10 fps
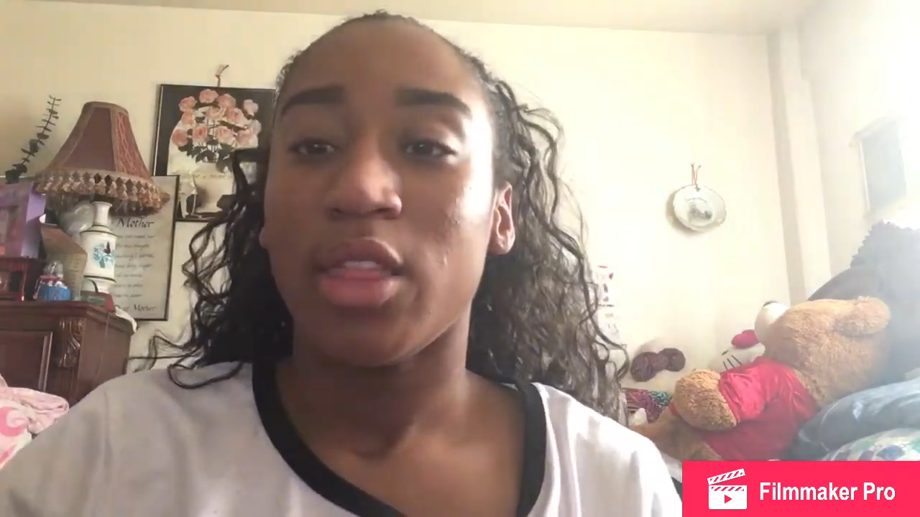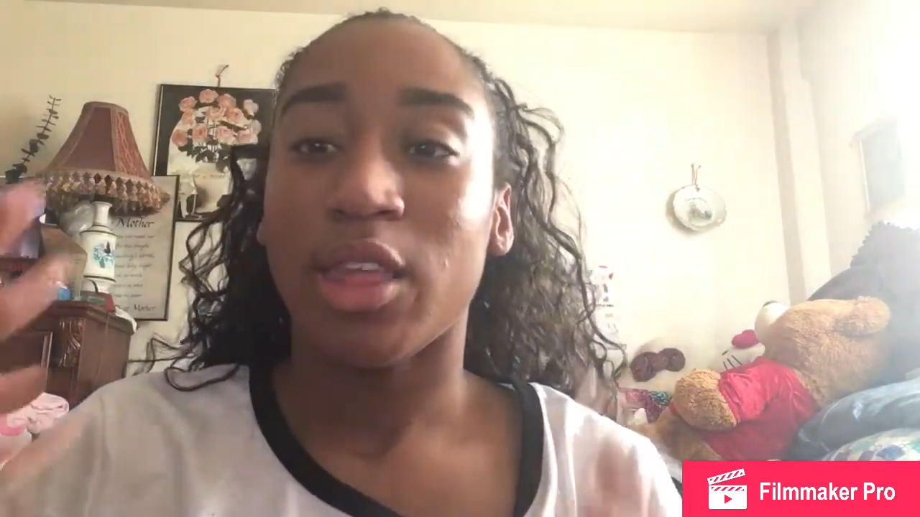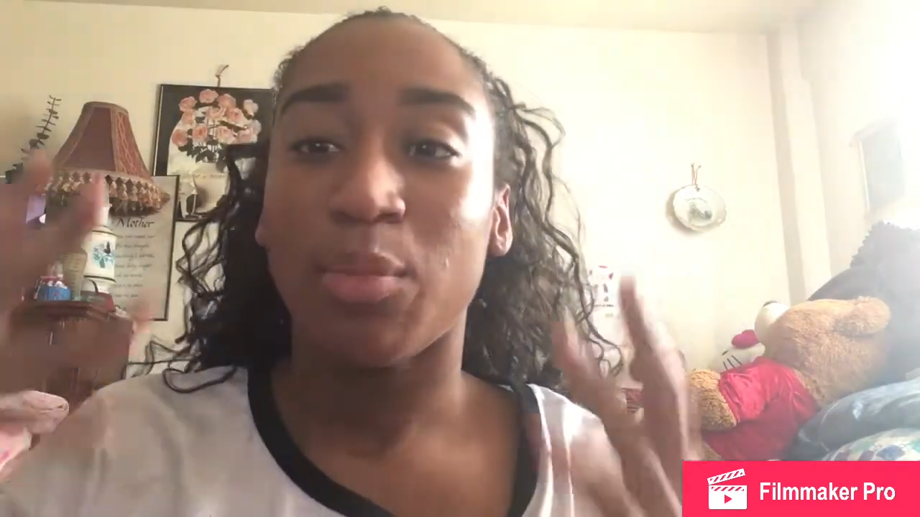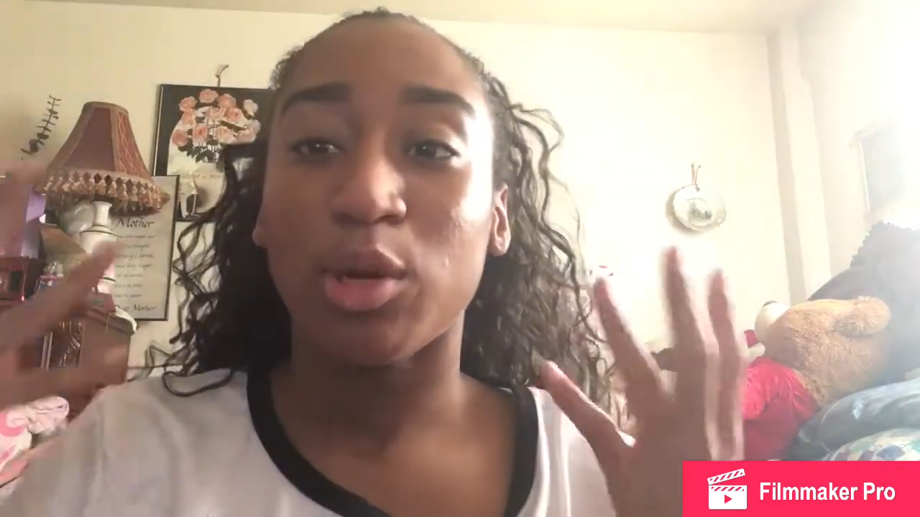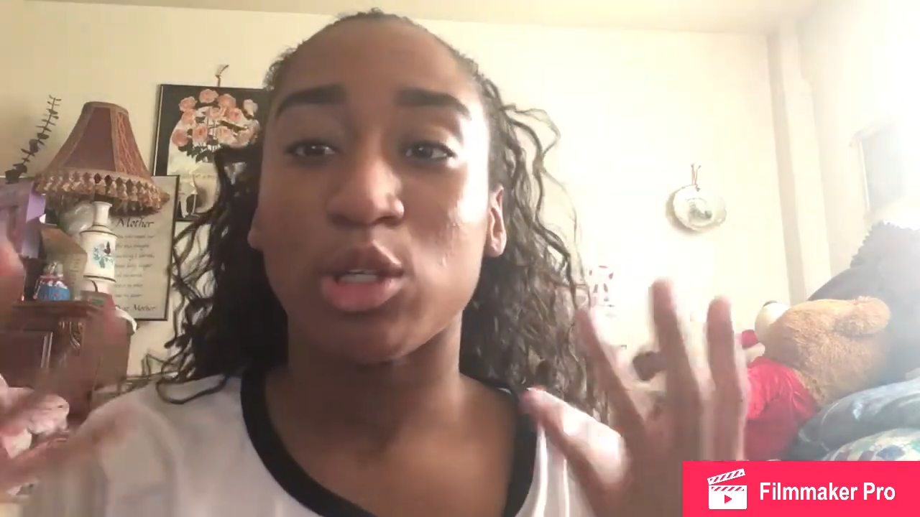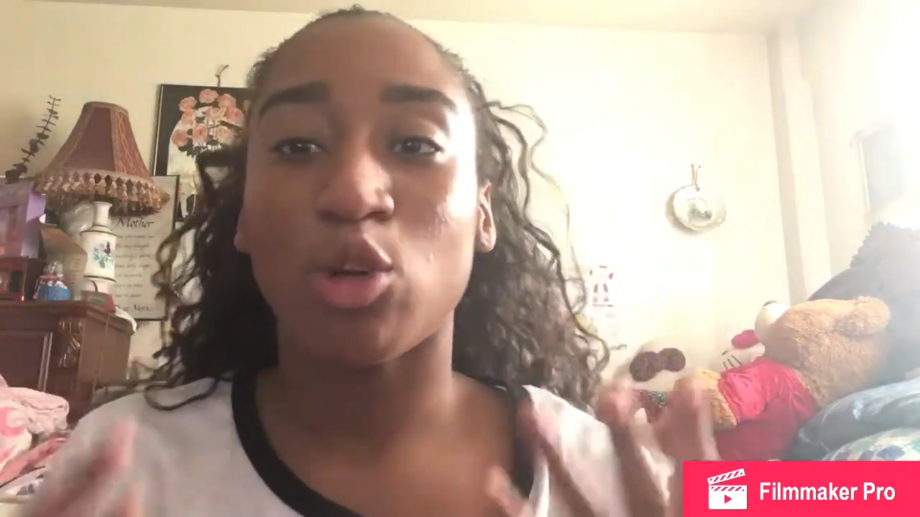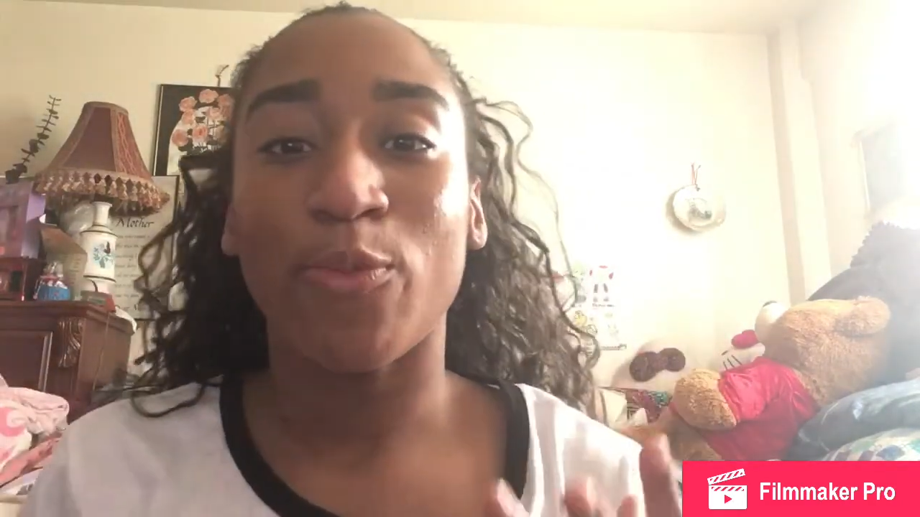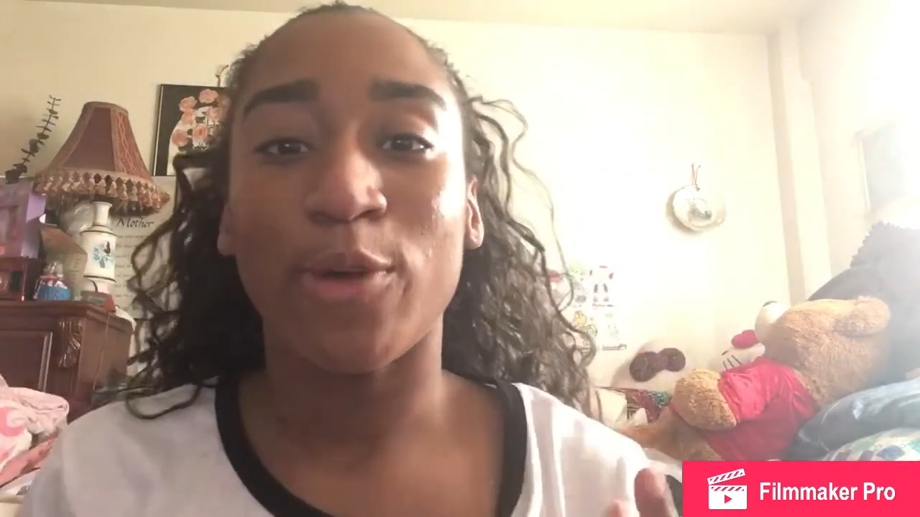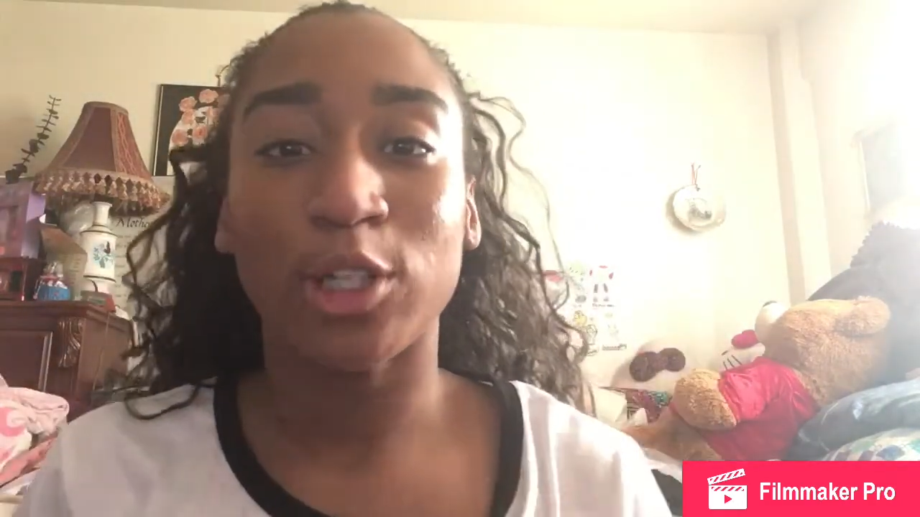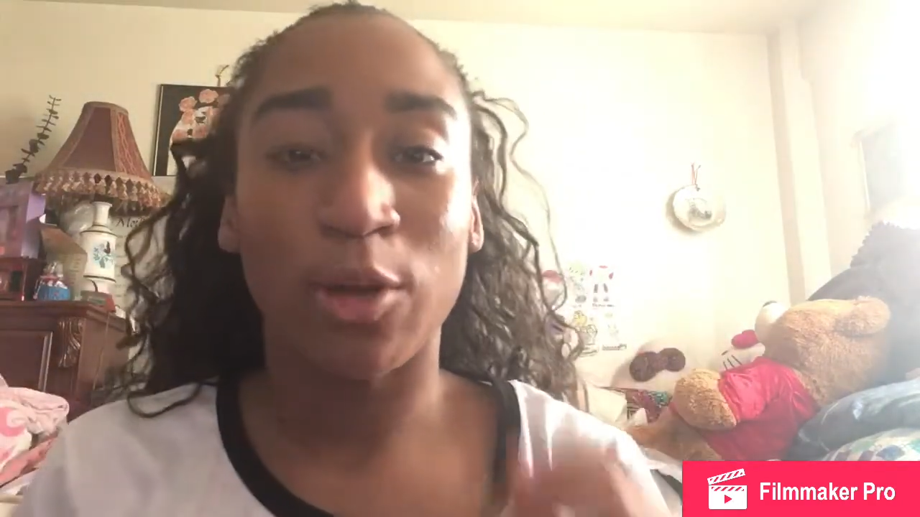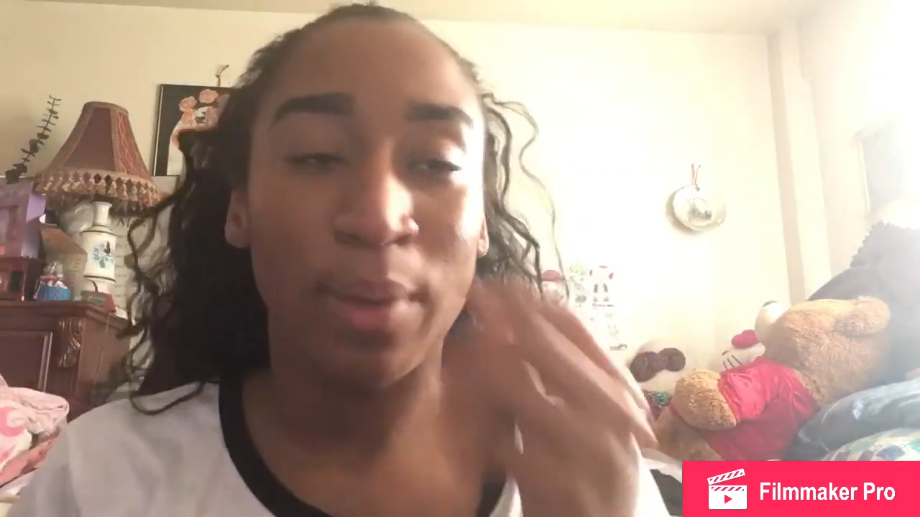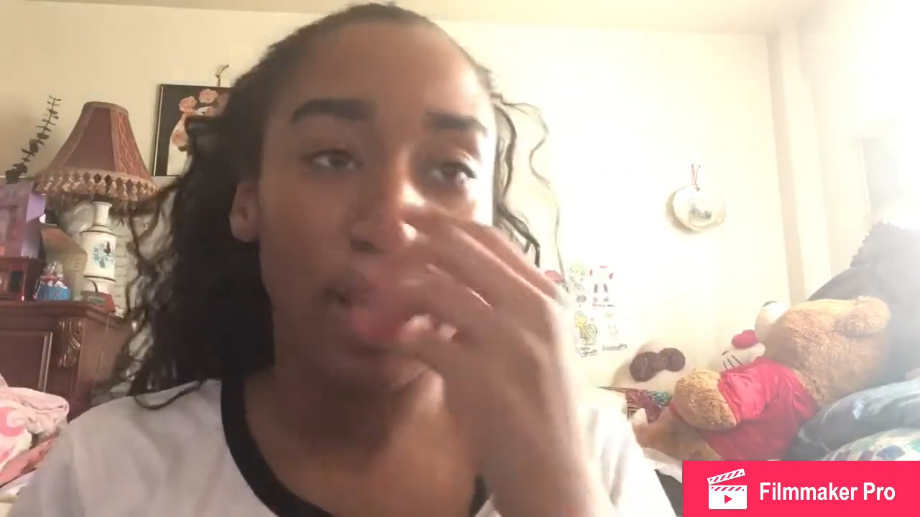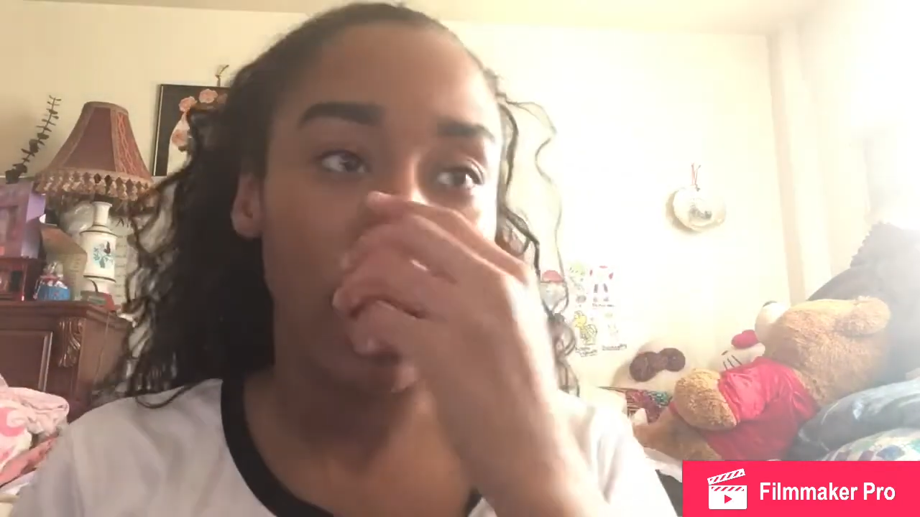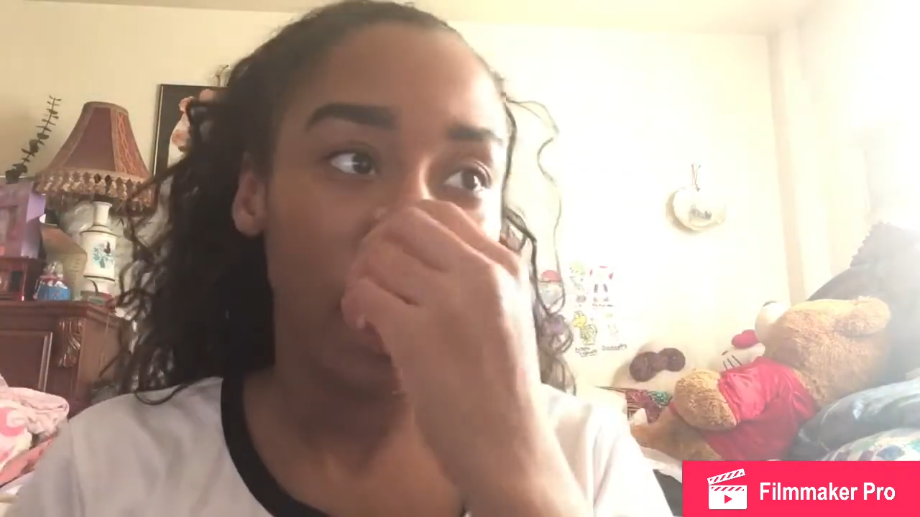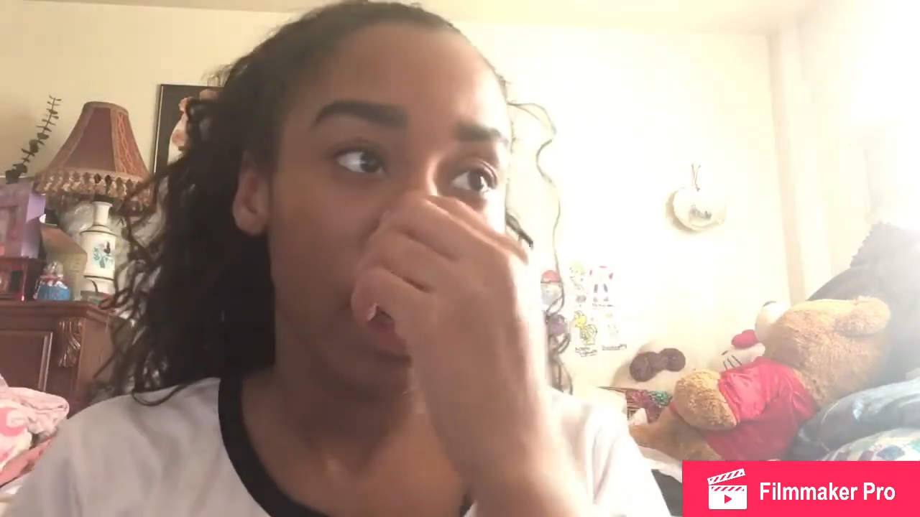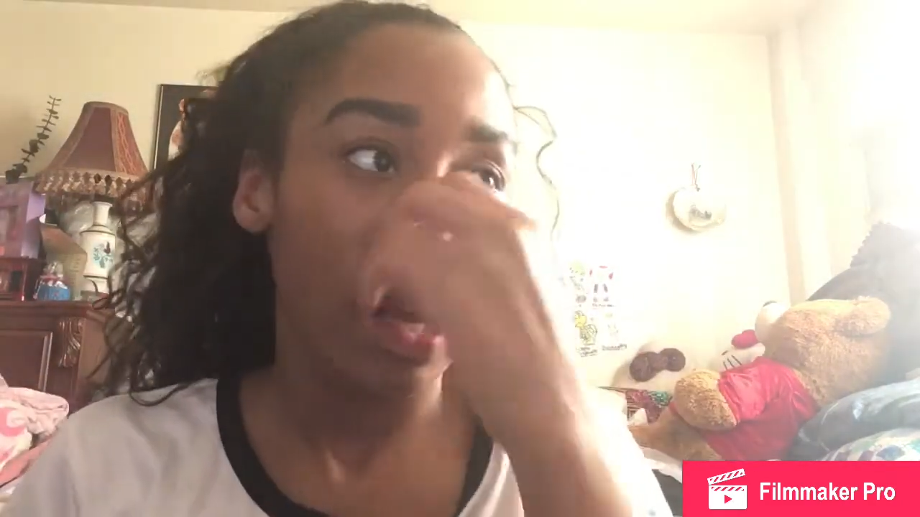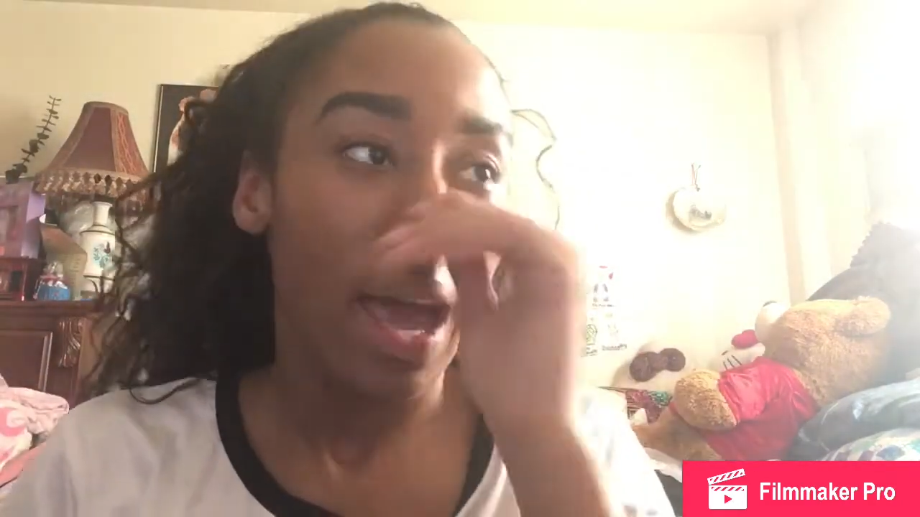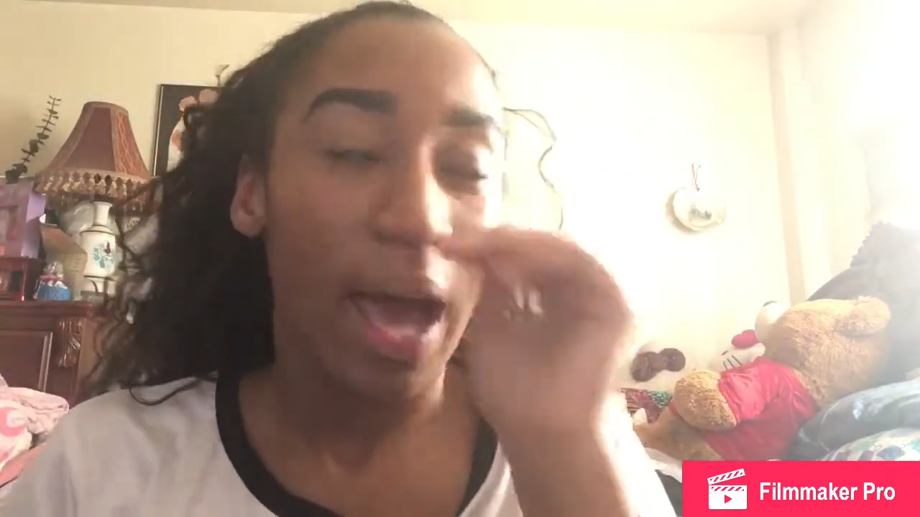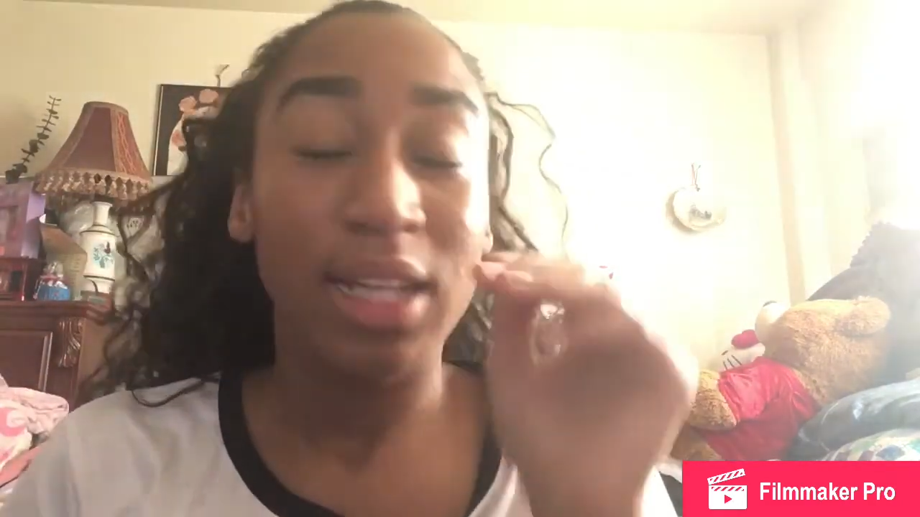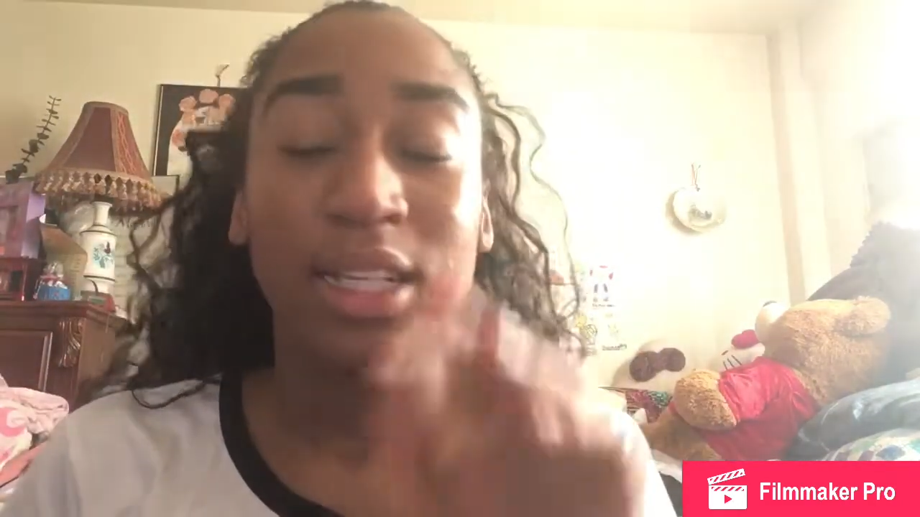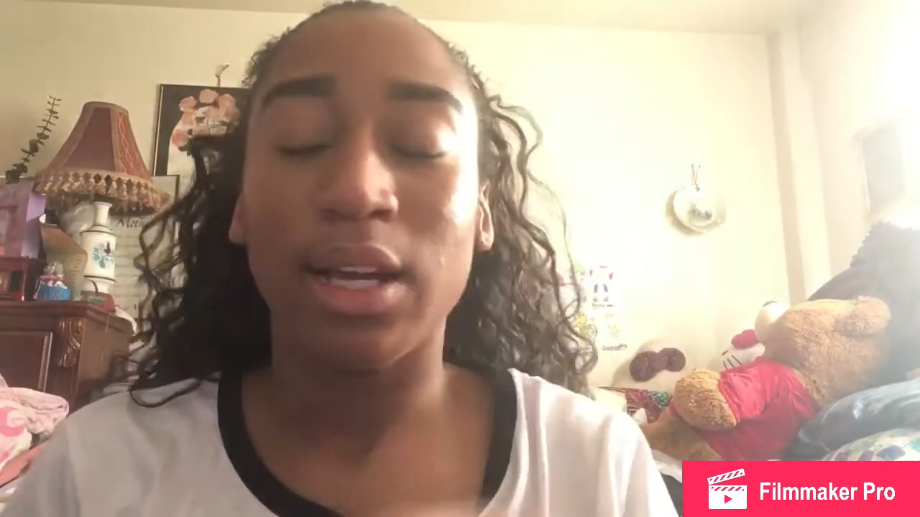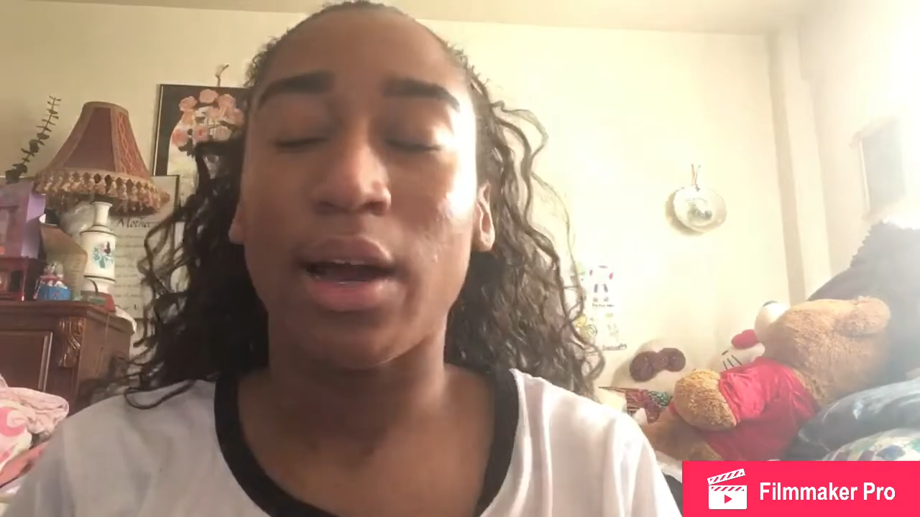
they put so much on my head I just